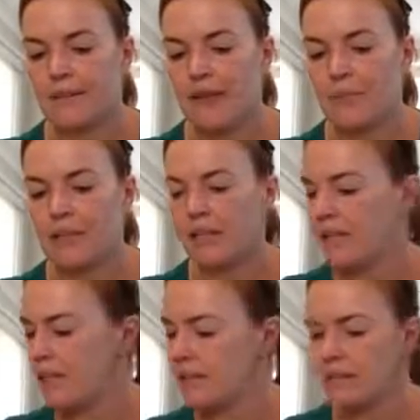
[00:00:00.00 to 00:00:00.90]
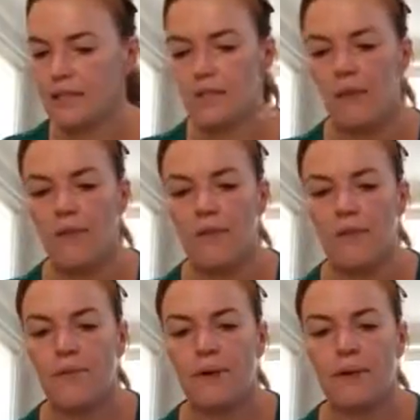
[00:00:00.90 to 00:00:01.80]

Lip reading: Tapping the excess off.